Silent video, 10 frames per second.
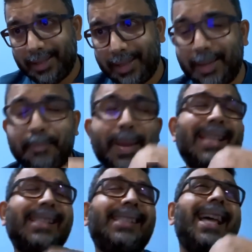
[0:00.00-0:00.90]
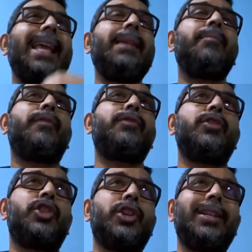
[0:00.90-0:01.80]
the best time of
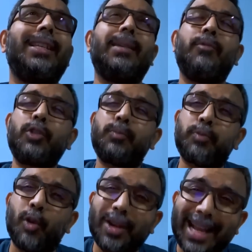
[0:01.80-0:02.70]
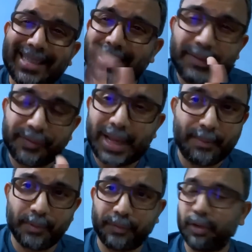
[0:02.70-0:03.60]
your journey, the most productive
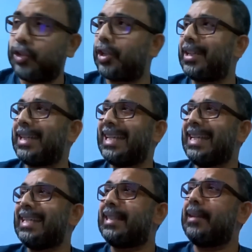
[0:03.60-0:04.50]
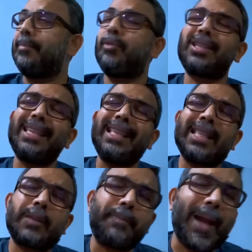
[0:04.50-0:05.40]
time of your journey, the most
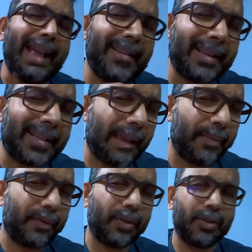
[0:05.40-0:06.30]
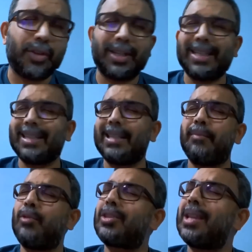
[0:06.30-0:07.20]
inspiring time of your journey, the
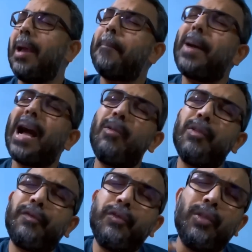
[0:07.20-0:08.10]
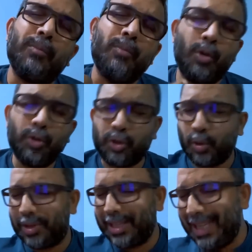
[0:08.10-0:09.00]
most powerful
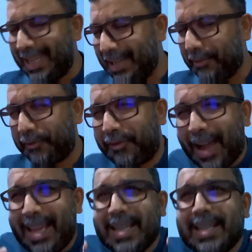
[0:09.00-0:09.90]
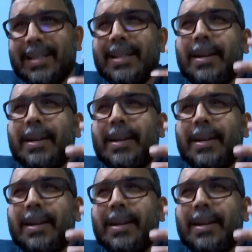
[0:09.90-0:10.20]
mojo, inner fire,